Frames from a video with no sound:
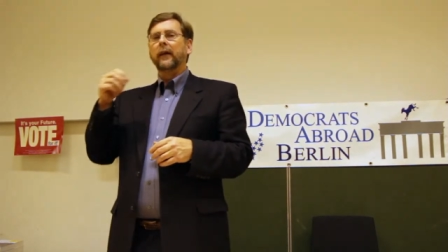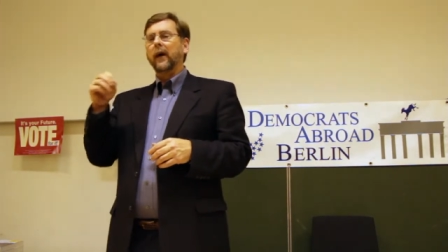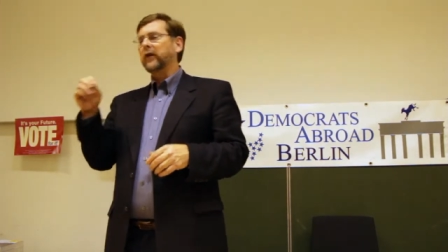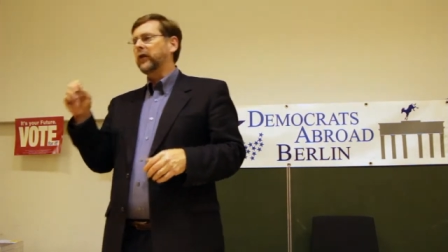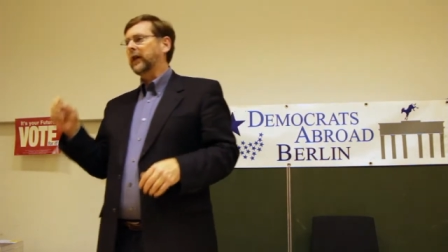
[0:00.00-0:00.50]
Now,
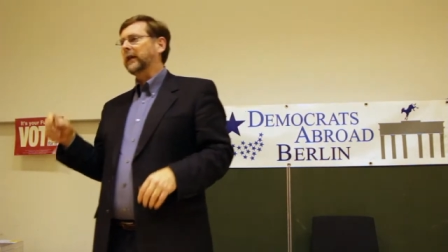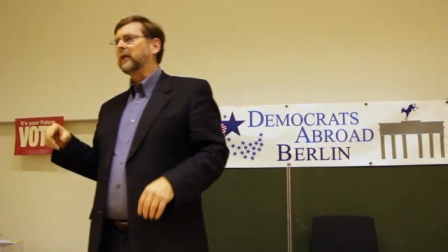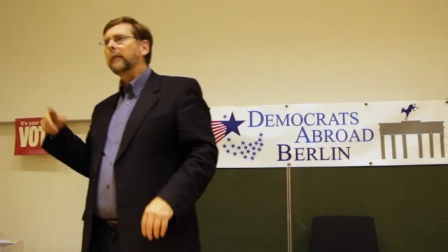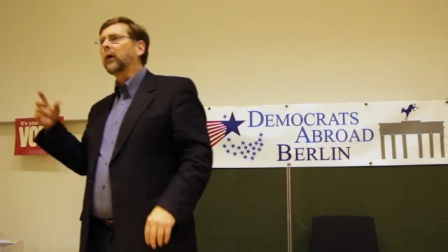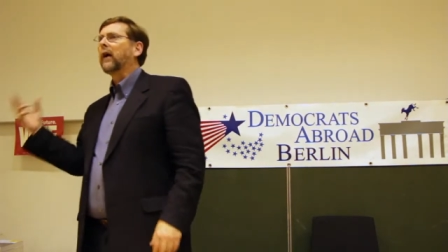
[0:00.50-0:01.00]
I should say the
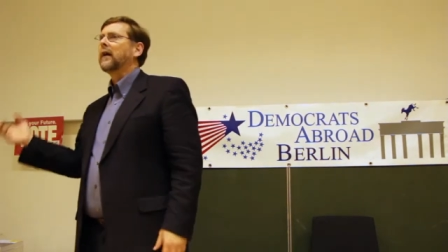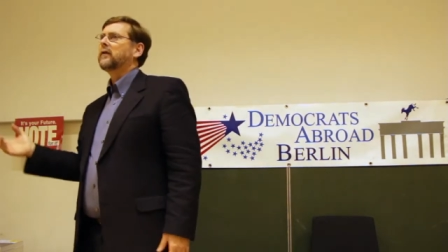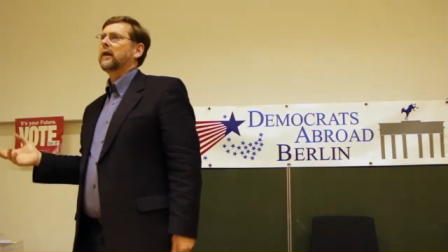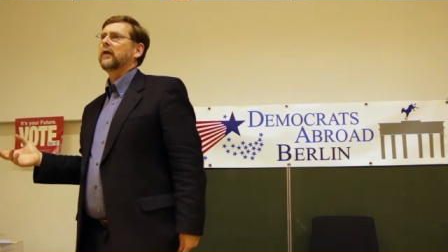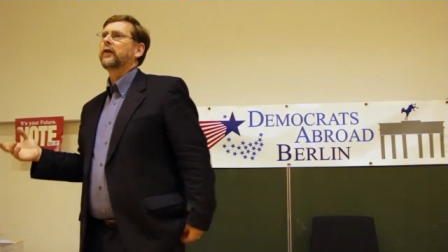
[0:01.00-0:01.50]

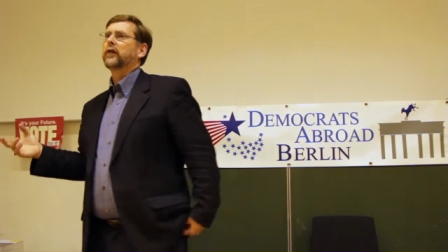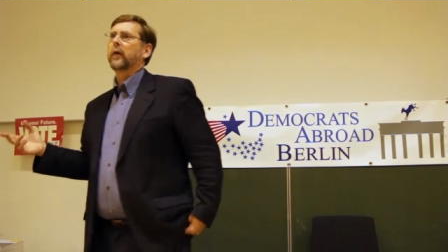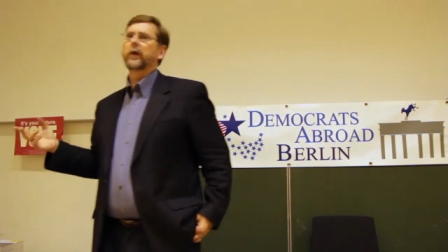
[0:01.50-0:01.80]
Democrats did this, some of